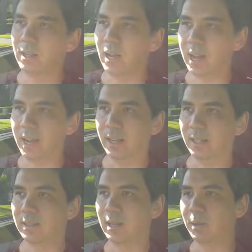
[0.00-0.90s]

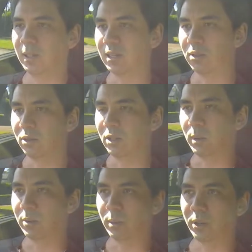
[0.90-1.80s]
It's something that's also
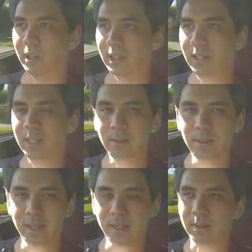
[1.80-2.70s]
been promoted in the
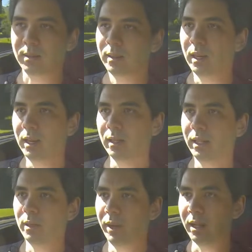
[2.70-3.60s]
Hyundais,
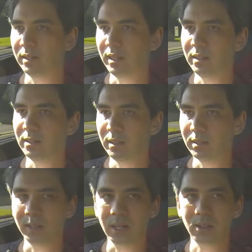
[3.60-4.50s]
like the Palisades and things
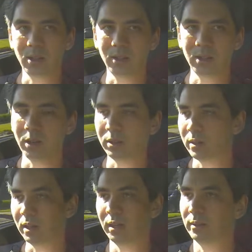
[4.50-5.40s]
like that too. So it's
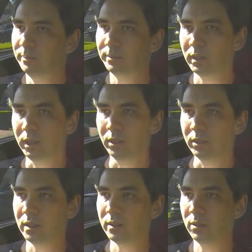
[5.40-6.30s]
you know,
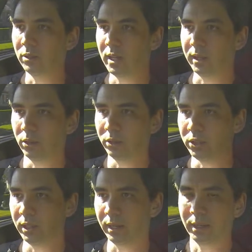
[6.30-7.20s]
it's good
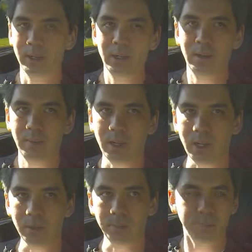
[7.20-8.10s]
technology there,
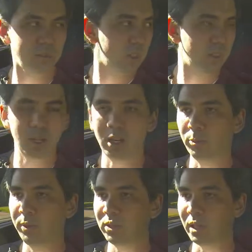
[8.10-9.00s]
just to
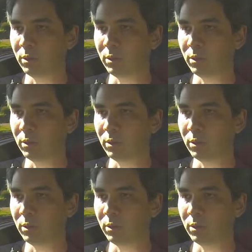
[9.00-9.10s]
help you see